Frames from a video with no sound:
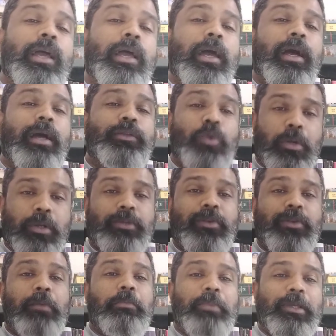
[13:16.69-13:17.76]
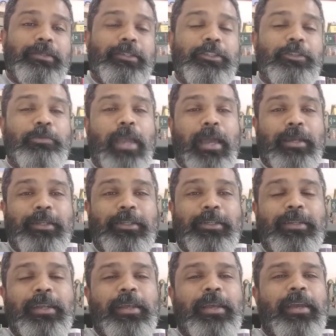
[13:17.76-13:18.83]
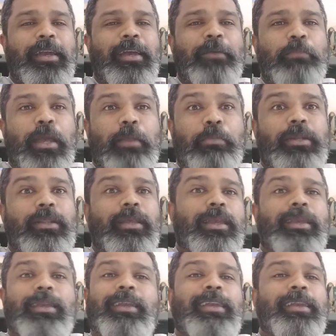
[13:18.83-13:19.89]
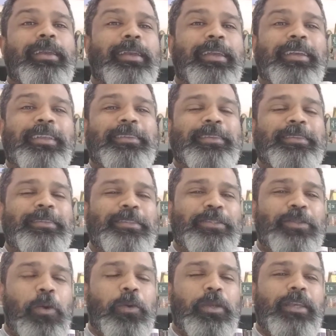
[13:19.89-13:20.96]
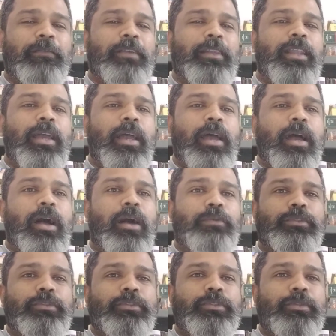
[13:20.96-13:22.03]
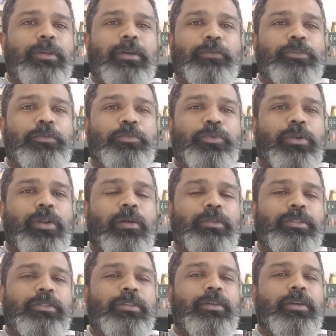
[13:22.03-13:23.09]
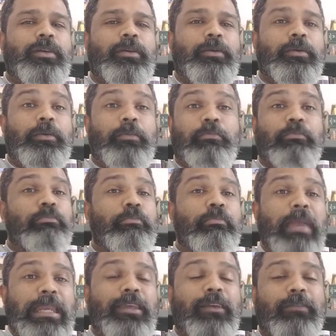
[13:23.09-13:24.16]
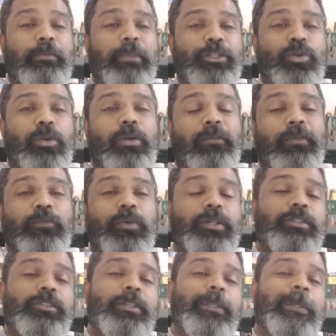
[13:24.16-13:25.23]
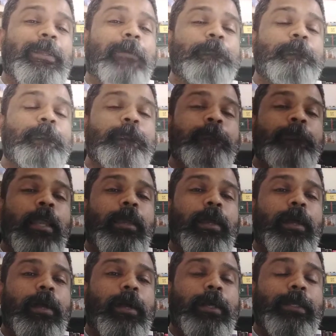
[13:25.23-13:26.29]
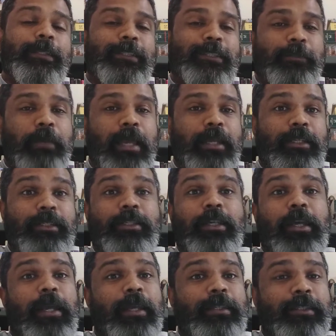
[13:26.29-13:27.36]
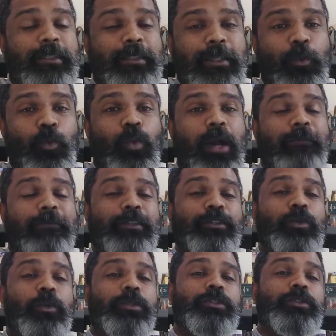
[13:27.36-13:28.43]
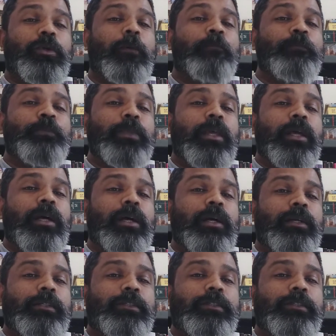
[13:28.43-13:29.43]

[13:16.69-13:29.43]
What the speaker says: Donald Trump is a Spanish man, but he didn't know even how to pronounce many of the majority of the words in Spanish. His wife is also a